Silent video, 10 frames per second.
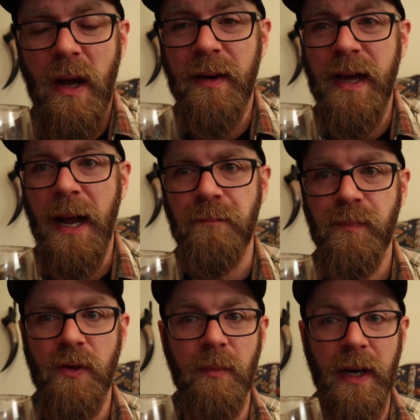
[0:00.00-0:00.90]
Okay,
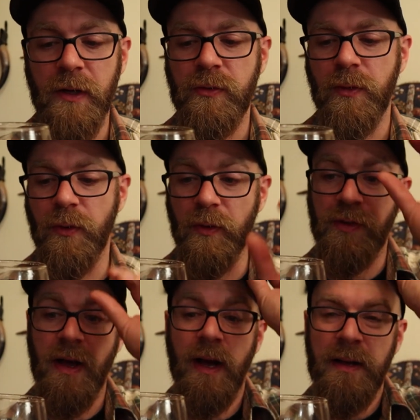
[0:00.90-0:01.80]
so my initial thoughts
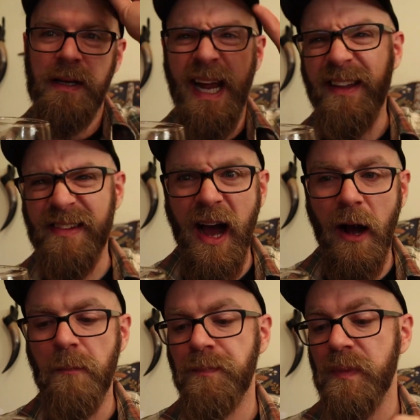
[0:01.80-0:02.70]
are, it's
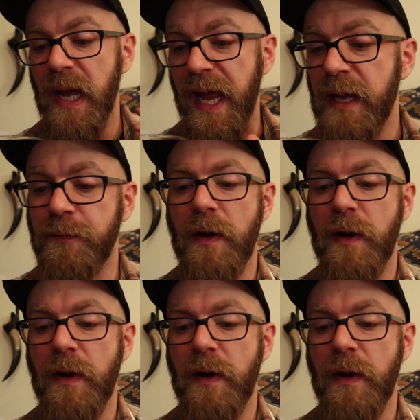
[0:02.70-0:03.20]
young. It's